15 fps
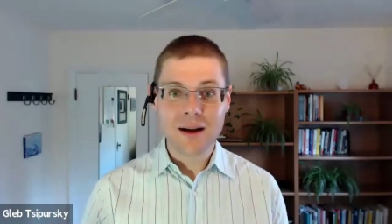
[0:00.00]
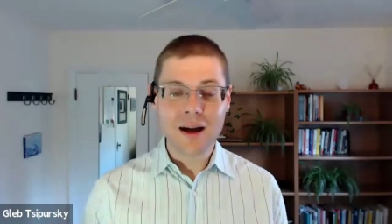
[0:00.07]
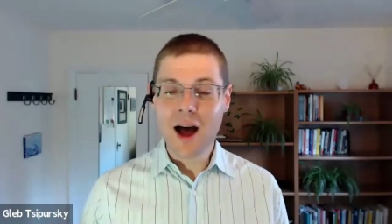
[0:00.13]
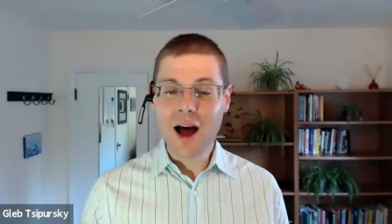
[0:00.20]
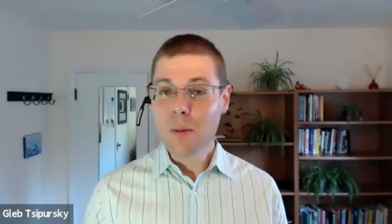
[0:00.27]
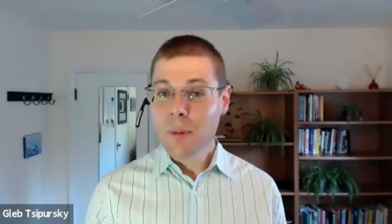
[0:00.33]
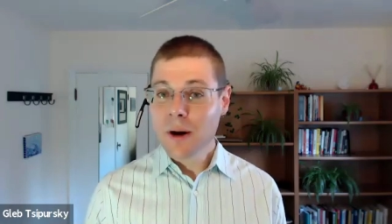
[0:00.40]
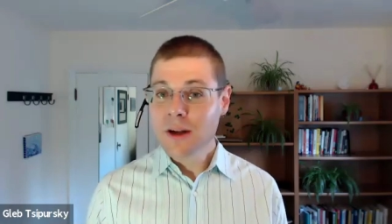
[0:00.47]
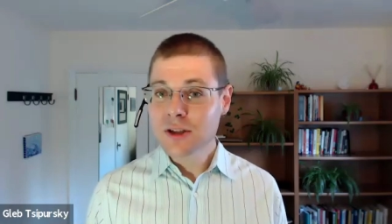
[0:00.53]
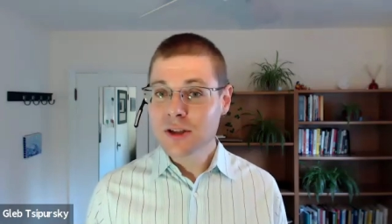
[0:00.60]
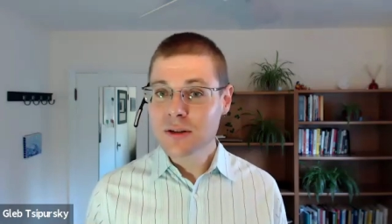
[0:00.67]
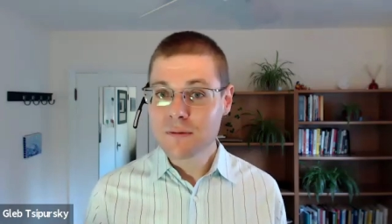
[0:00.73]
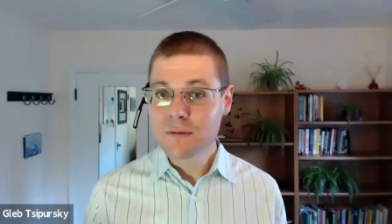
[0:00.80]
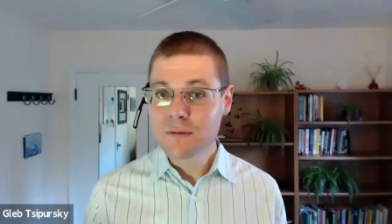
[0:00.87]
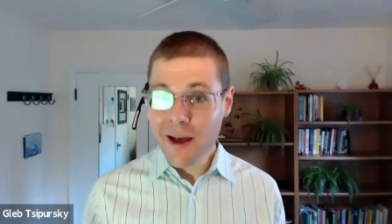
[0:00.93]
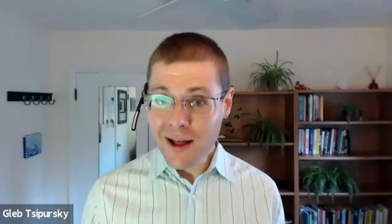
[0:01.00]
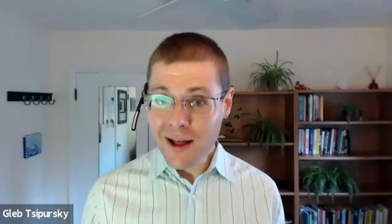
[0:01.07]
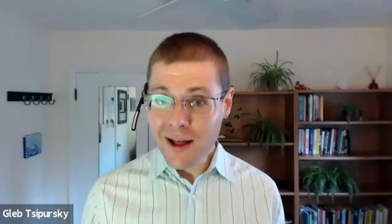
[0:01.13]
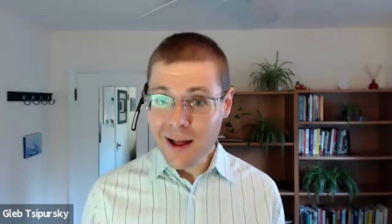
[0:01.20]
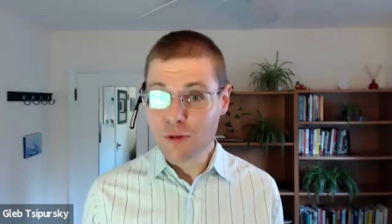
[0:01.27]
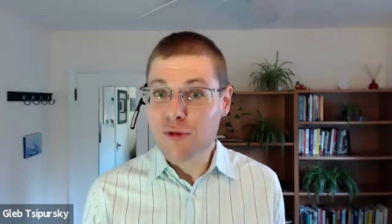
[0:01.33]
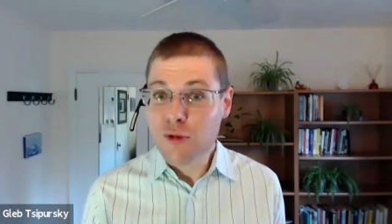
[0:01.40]
How much
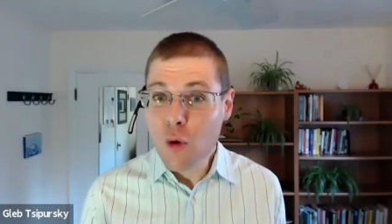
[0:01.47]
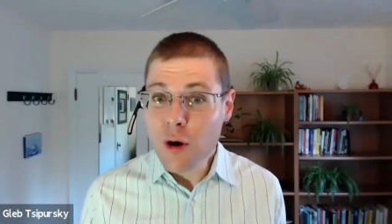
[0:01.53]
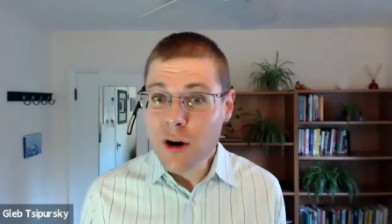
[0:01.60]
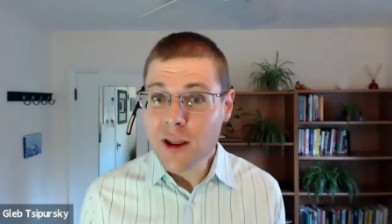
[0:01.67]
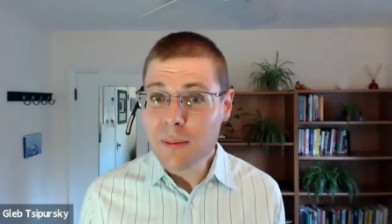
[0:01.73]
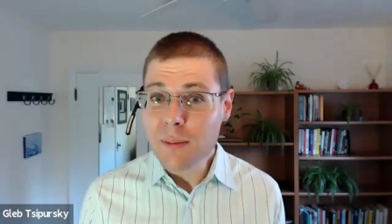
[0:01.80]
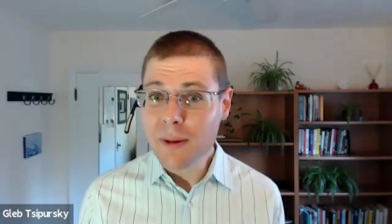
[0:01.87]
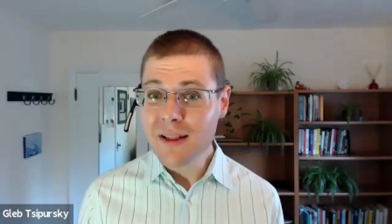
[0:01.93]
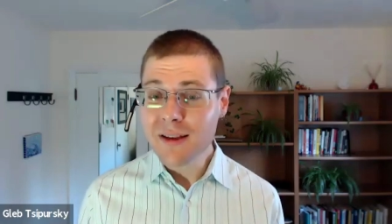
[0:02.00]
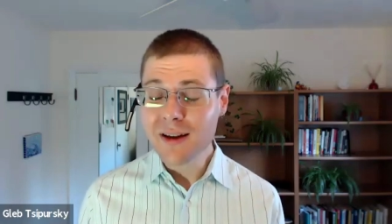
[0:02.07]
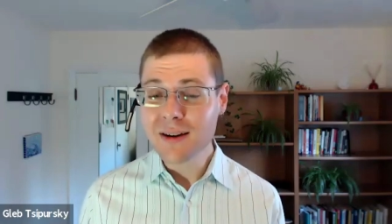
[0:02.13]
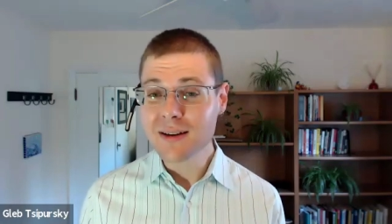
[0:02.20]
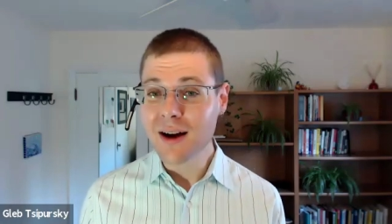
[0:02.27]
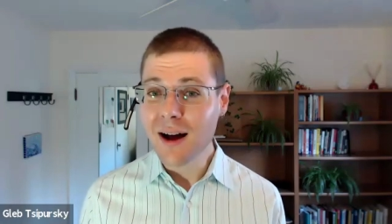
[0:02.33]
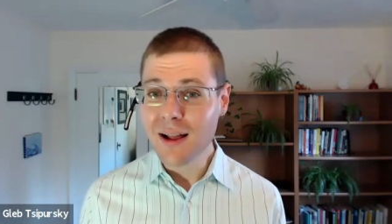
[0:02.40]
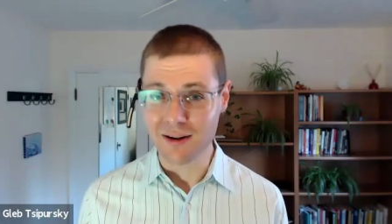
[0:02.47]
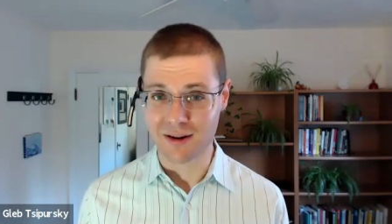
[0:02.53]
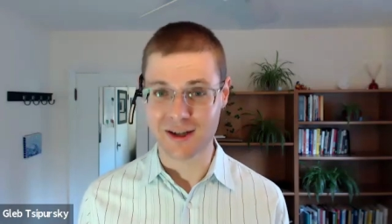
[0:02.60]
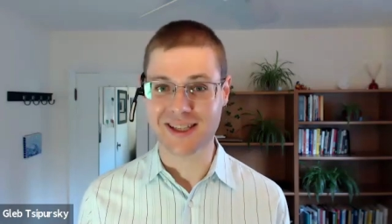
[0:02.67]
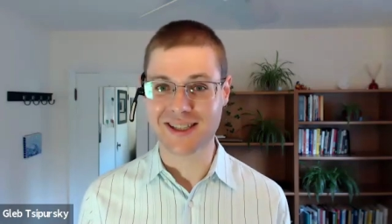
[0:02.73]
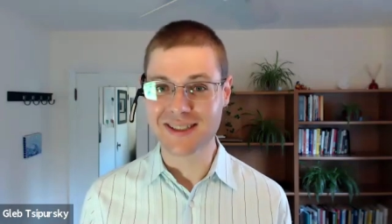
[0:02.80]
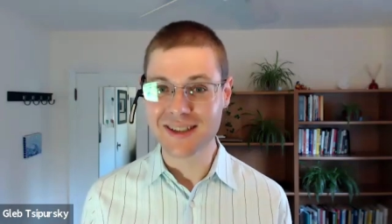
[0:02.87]
value? forty billion
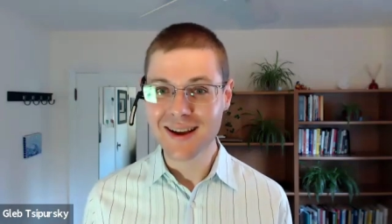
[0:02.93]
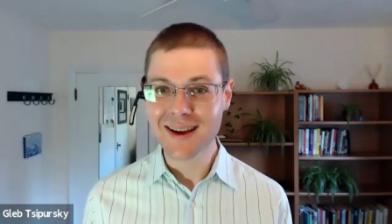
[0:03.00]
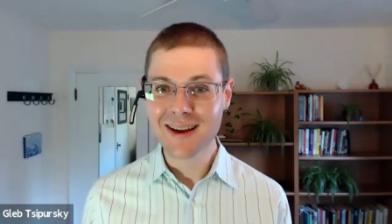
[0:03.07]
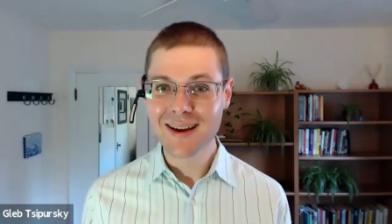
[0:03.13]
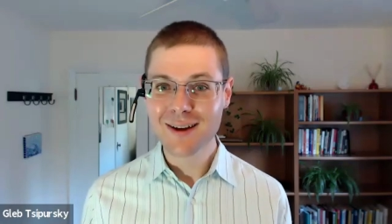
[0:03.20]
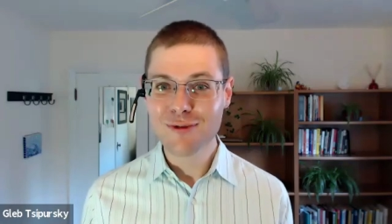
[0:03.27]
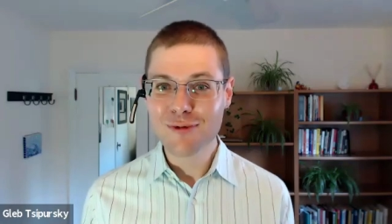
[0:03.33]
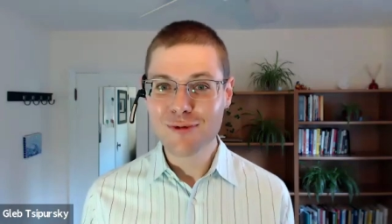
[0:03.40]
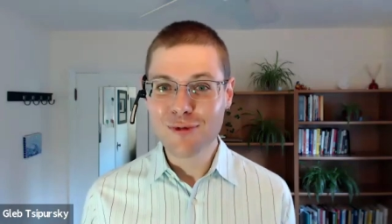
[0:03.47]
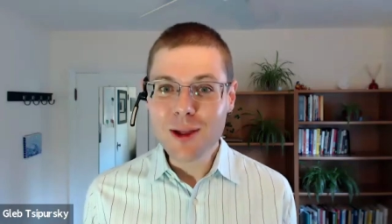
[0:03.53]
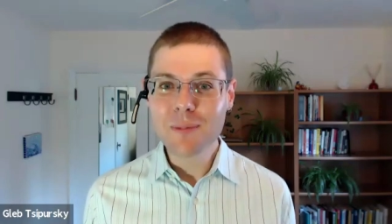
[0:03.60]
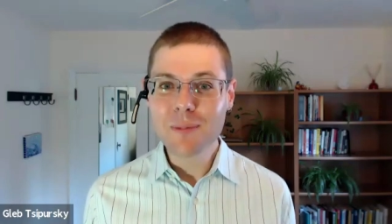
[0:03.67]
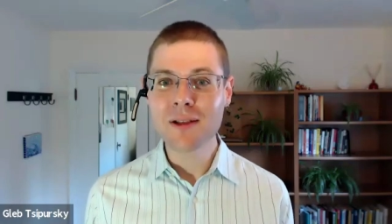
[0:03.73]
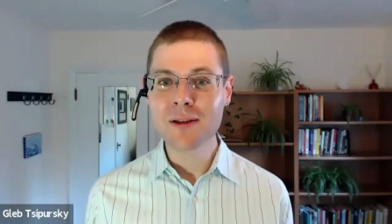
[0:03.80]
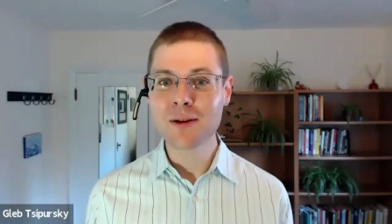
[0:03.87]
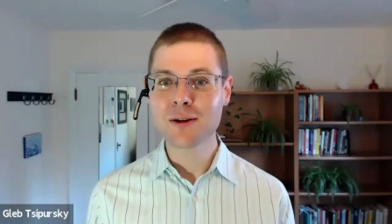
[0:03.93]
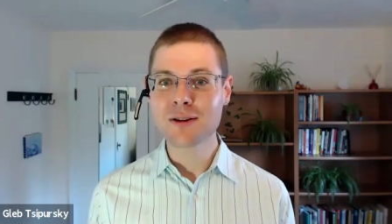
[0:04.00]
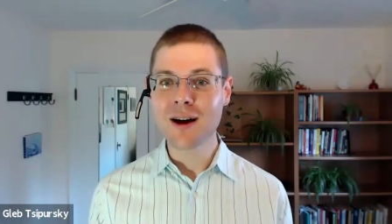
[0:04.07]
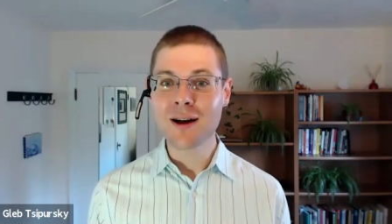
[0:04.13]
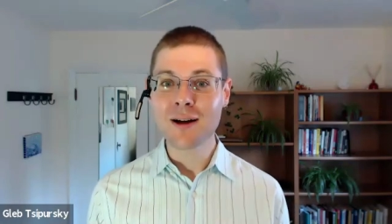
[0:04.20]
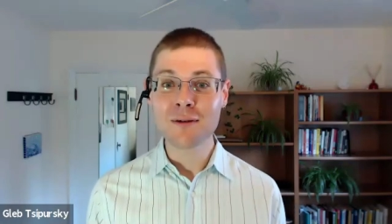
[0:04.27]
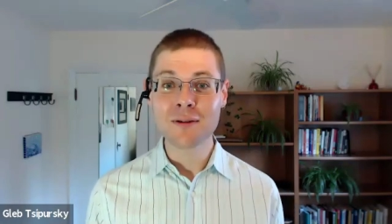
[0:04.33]
dollars. forty billion
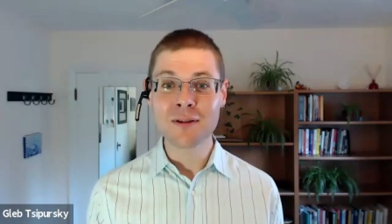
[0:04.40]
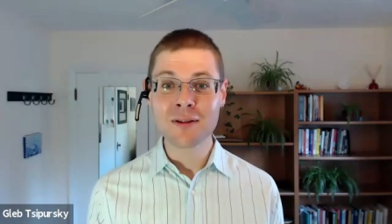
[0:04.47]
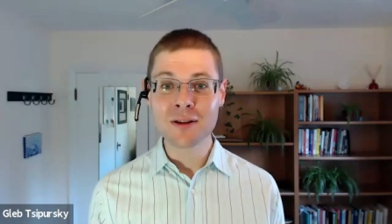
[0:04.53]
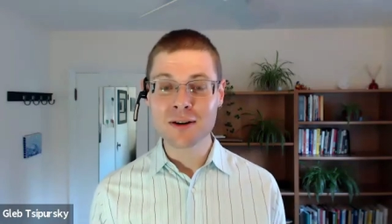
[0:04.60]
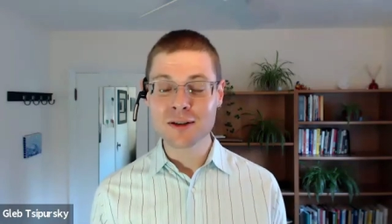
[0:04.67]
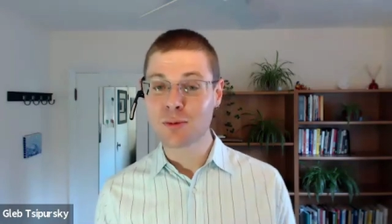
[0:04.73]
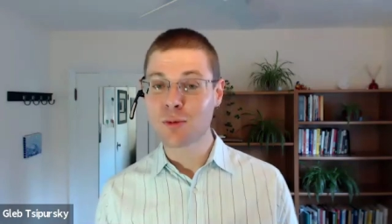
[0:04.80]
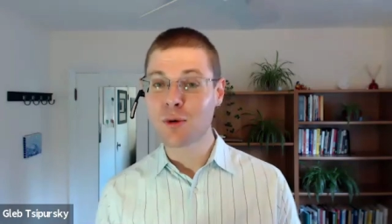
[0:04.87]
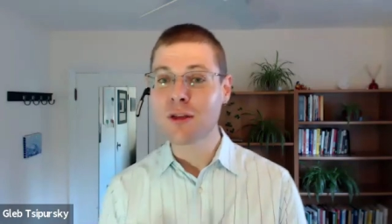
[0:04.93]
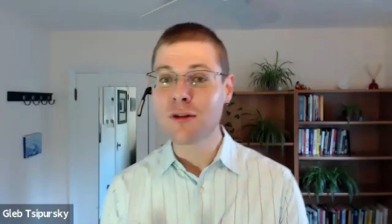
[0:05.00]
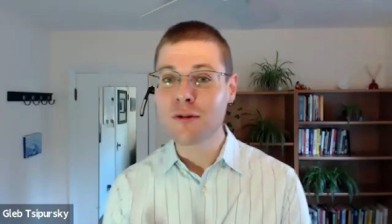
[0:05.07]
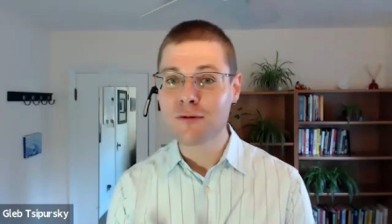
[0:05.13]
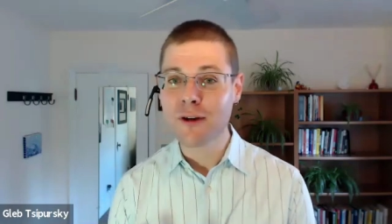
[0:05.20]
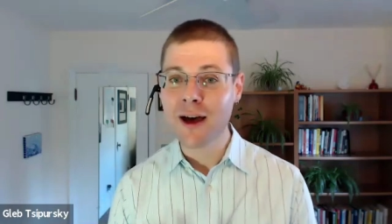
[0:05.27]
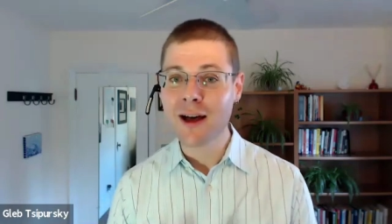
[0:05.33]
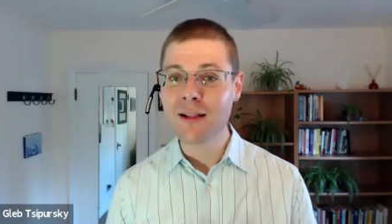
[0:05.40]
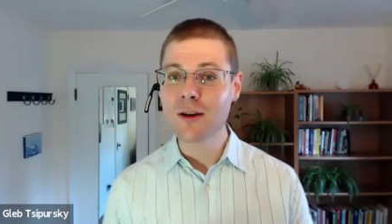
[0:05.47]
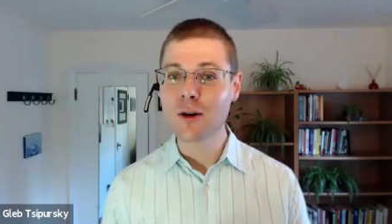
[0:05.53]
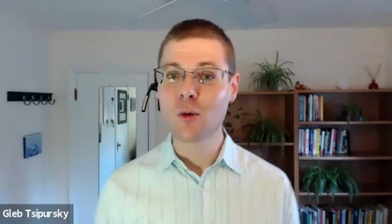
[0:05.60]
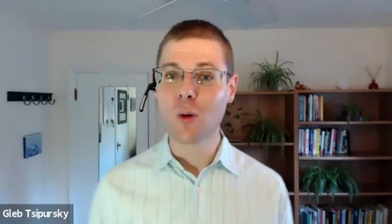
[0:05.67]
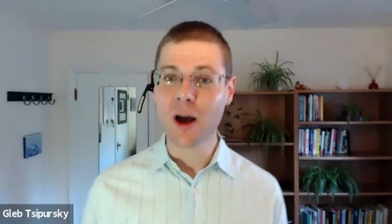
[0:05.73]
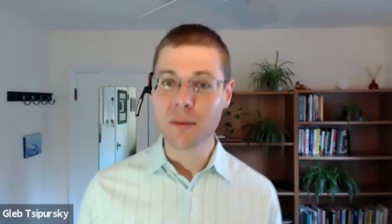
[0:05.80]
dollars worth of
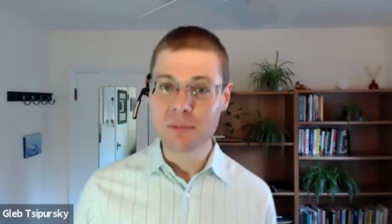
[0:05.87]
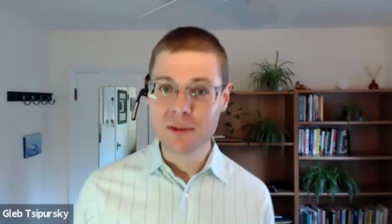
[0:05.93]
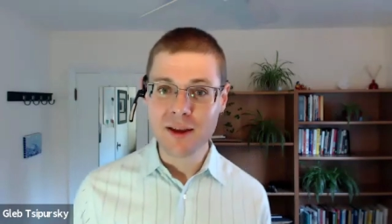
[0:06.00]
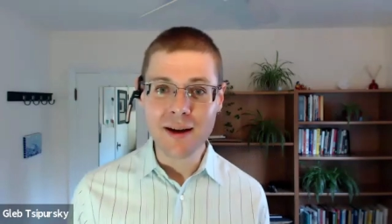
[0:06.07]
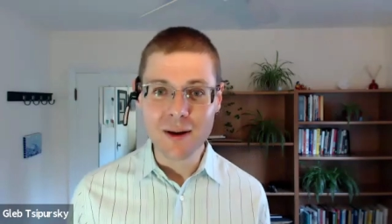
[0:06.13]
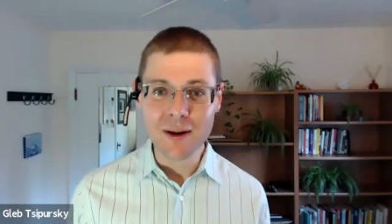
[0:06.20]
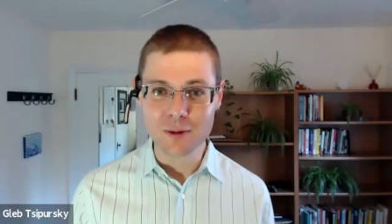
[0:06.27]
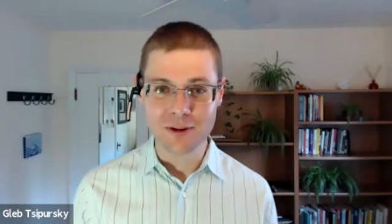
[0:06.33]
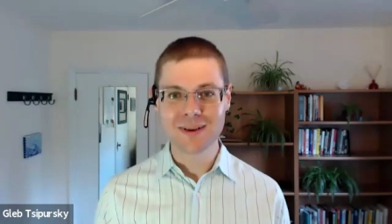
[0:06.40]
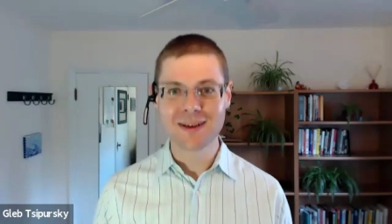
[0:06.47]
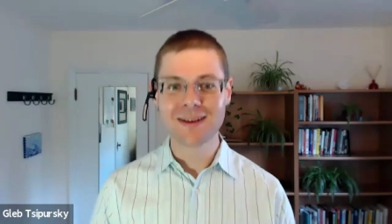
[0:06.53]
value wiped out.